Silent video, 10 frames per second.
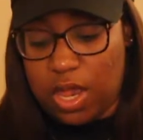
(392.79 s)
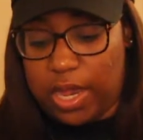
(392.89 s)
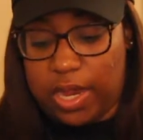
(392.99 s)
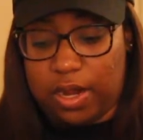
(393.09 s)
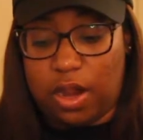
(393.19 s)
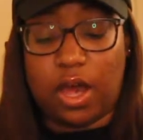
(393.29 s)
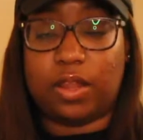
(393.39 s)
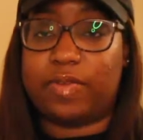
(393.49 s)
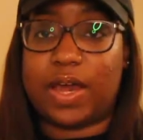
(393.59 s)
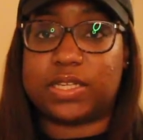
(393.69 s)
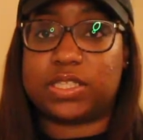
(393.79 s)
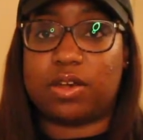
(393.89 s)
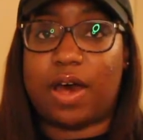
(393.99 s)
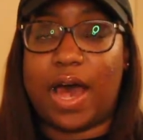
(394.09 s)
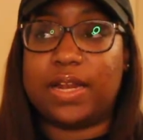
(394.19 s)
and all of that.
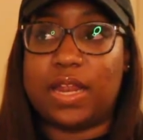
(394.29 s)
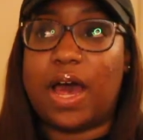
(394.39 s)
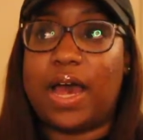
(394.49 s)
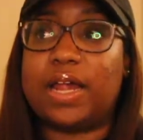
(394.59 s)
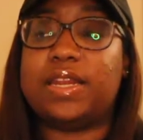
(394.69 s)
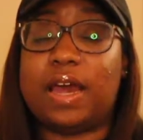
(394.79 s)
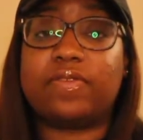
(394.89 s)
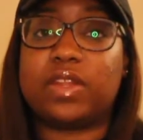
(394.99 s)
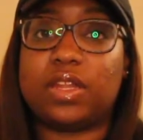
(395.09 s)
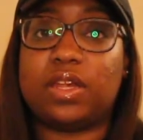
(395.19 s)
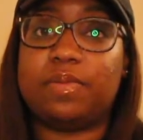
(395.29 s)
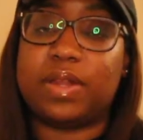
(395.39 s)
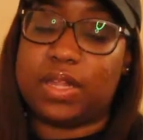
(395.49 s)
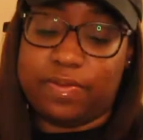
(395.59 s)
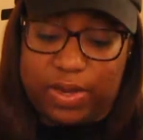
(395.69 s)
So I, I definitely
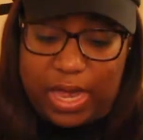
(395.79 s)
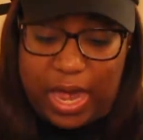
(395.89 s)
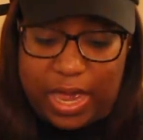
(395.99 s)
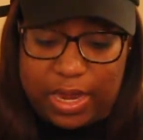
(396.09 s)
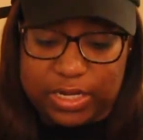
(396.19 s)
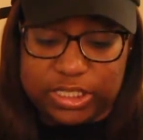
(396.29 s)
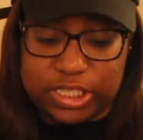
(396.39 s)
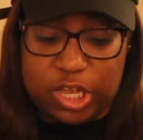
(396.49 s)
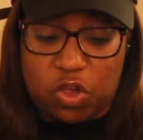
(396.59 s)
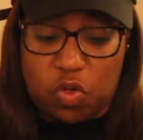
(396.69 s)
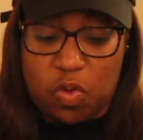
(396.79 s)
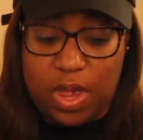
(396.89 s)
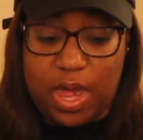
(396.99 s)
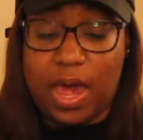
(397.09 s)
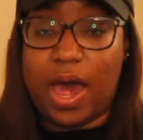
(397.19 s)
believe in God. So
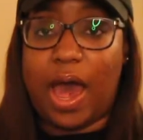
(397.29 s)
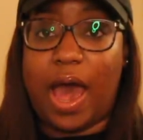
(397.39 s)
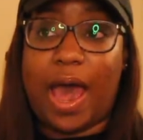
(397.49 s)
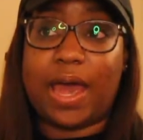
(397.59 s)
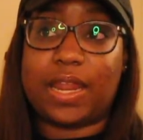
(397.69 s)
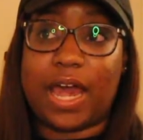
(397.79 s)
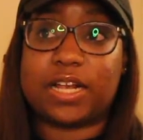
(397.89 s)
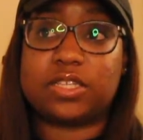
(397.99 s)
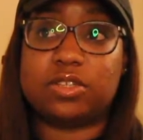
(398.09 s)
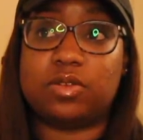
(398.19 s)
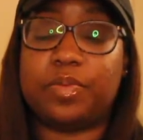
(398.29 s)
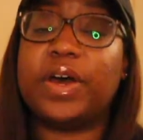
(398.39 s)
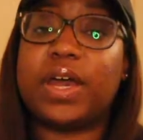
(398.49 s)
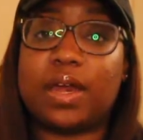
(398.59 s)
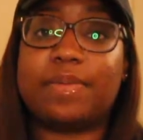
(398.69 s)
I like to
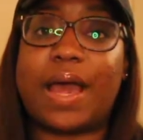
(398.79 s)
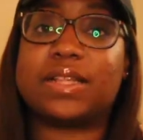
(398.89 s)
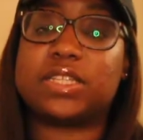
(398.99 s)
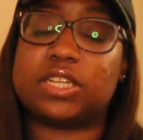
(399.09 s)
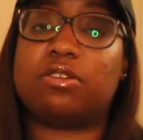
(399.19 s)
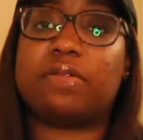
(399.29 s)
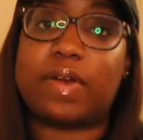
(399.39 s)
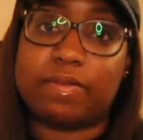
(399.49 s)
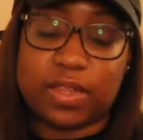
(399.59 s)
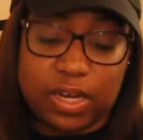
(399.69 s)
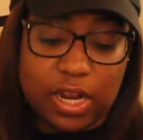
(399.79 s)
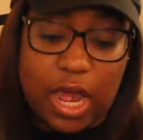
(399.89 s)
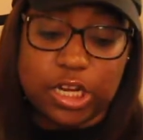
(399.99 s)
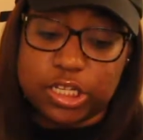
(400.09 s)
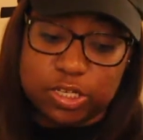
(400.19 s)
put him at the center of everything
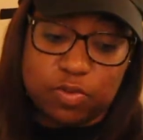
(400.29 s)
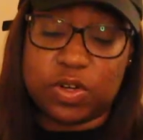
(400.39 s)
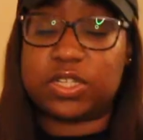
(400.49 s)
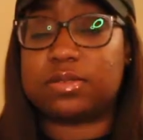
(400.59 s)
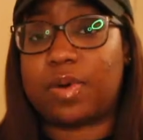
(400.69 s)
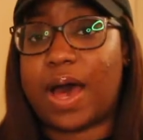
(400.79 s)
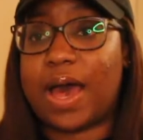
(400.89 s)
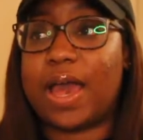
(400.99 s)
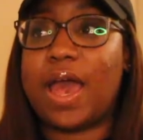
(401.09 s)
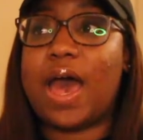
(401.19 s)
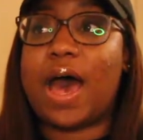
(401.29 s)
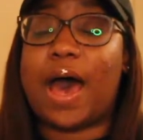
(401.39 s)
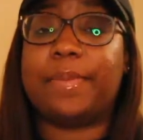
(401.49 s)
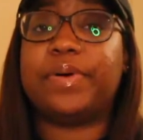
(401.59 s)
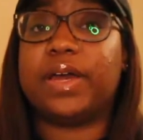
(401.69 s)
that I do, which is why
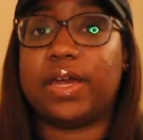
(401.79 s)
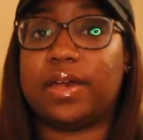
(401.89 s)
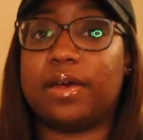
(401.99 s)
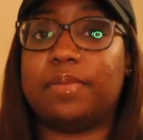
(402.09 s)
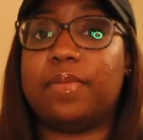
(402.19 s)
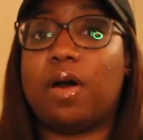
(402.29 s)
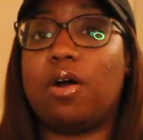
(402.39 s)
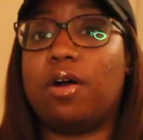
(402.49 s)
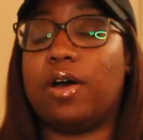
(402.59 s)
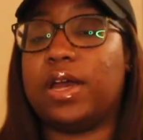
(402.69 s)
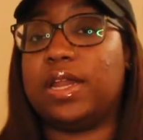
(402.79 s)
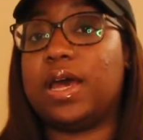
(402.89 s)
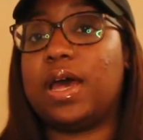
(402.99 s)
I put him on,